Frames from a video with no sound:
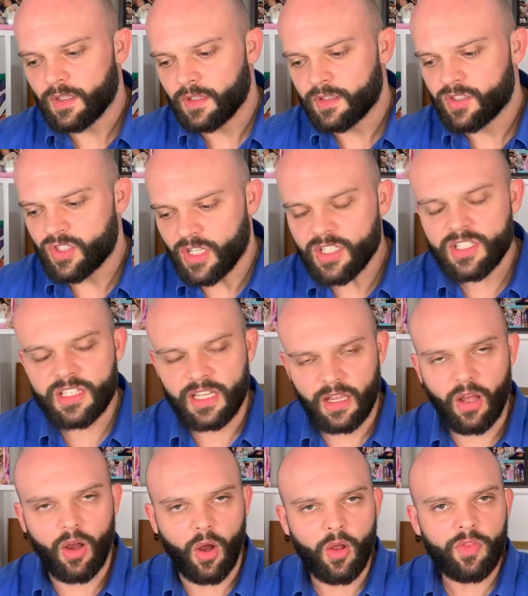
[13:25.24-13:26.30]
just
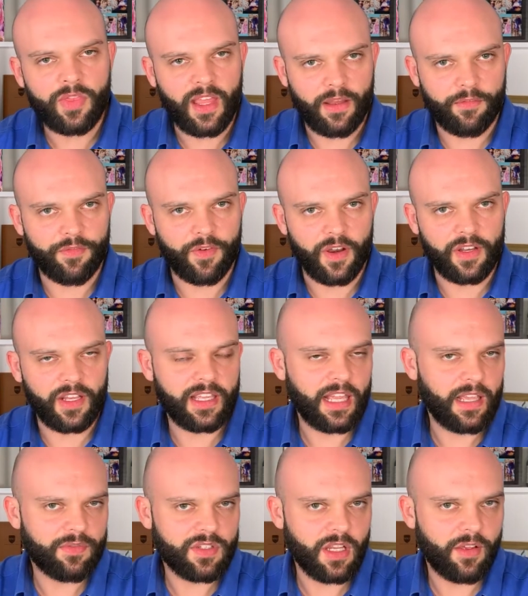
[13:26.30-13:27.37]
on that front,
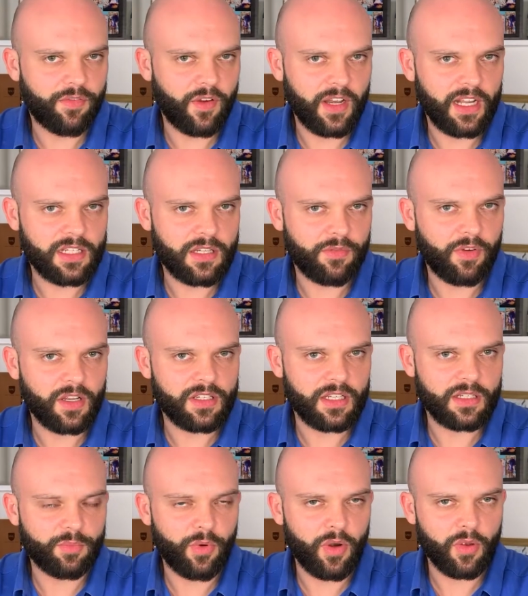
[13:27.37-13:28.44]
okay, if a financial advisor
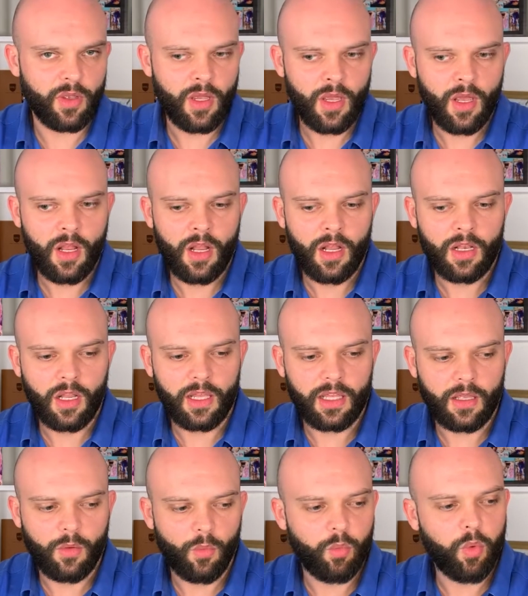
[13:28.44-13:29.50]
is broke,
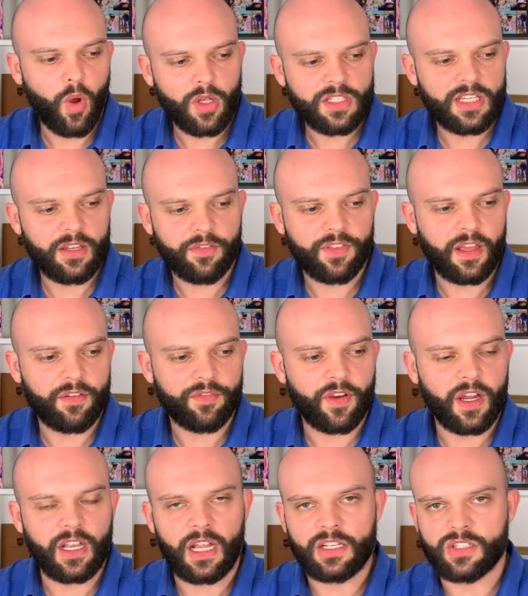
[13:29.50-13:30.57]
like, what if that
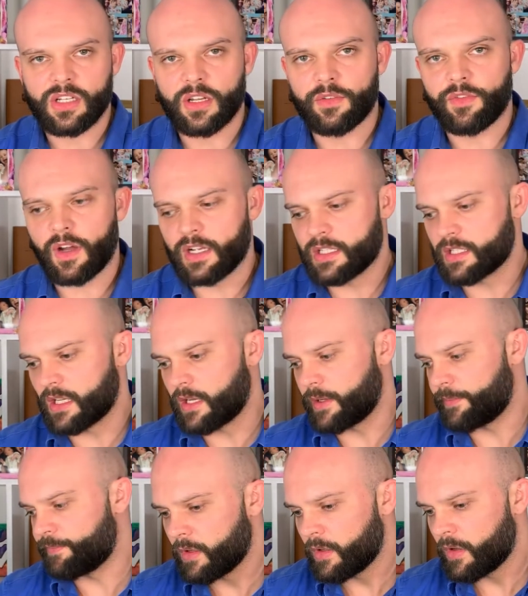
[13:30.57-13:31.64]
financial
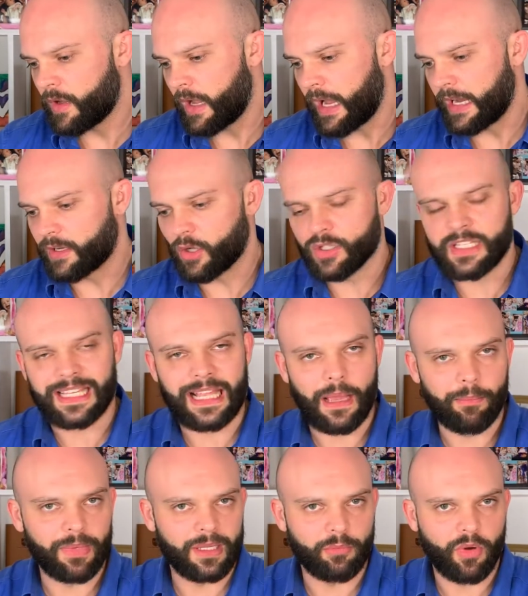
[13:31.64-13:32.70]
advisor had got a
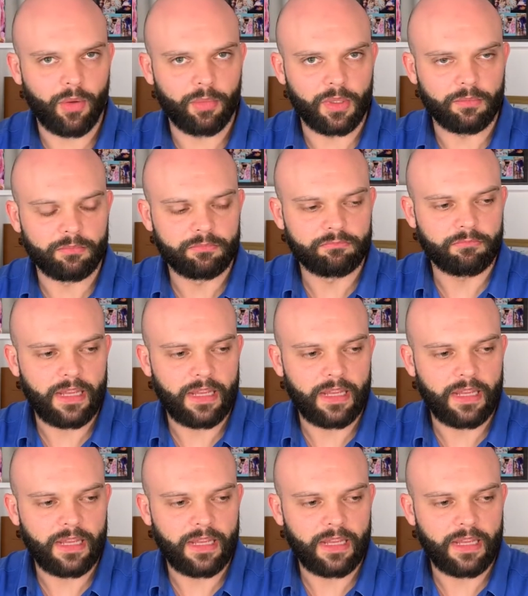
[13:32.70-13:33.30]
gambling problem?